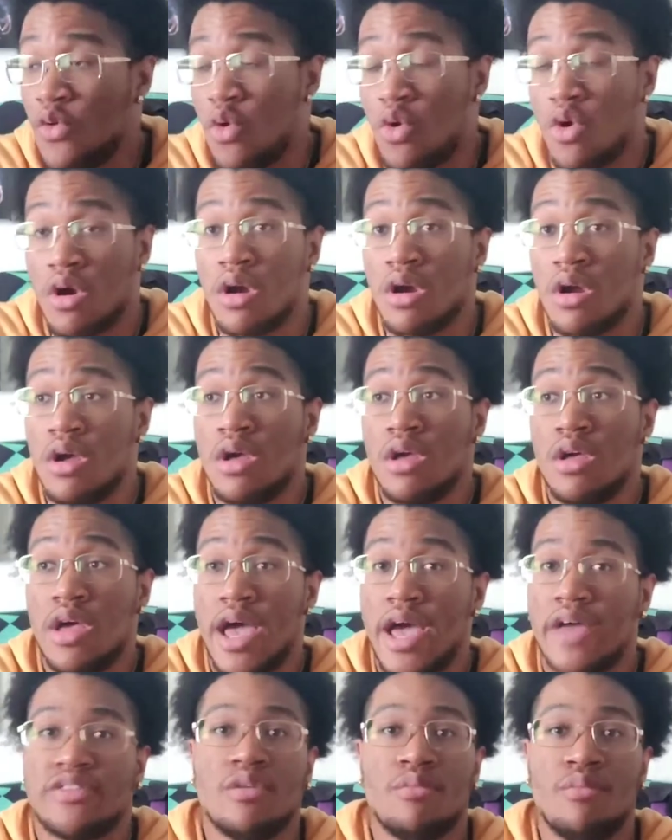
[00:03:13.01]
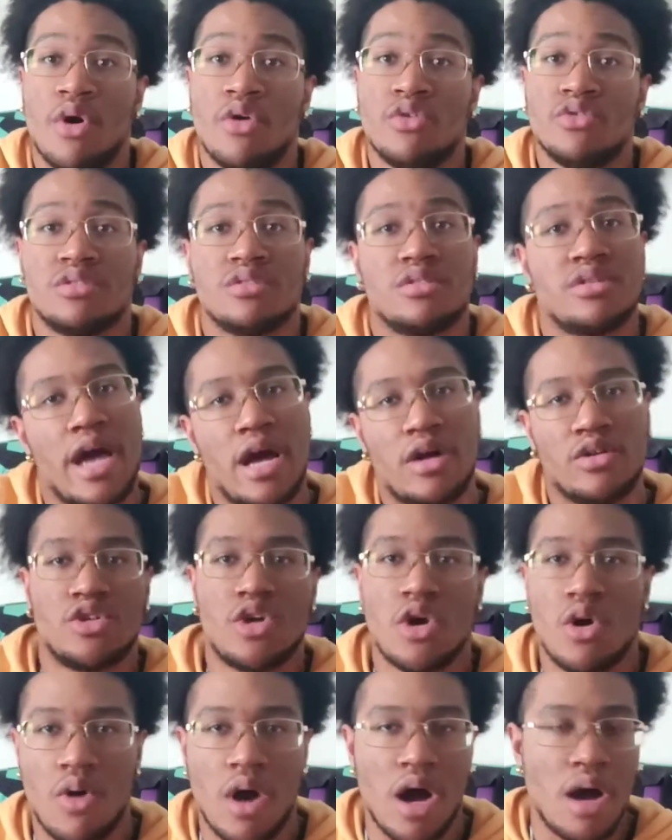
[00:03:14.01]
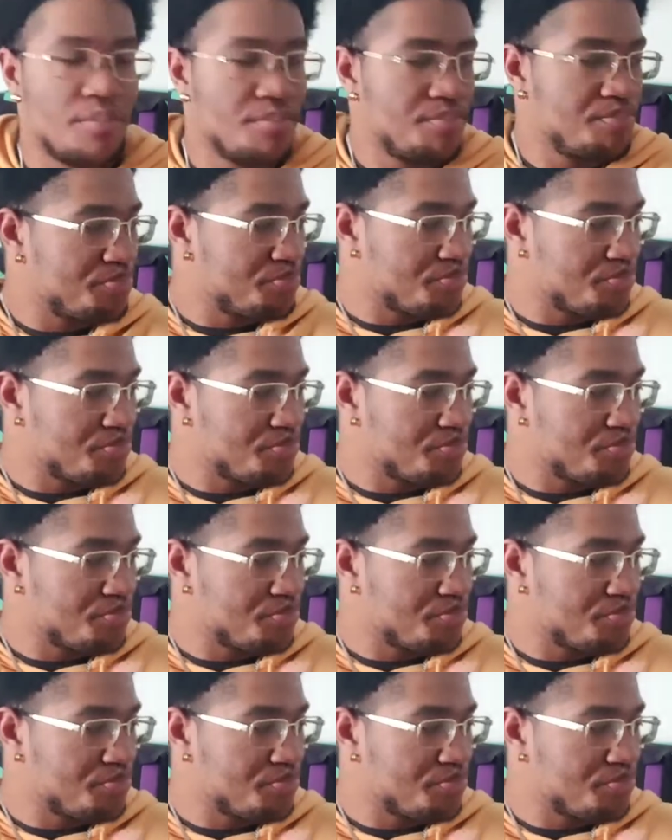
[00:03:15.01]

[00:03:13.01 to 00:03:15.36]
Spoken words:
or at the most couch co-op.